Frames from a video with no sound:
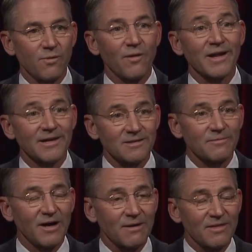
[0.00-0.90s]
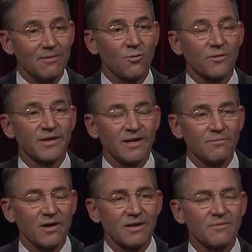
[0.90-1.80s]
We want to get to the bottom of that more than
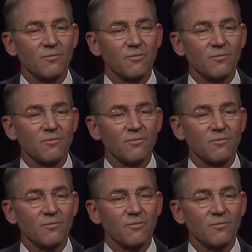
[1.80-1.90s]
anybody.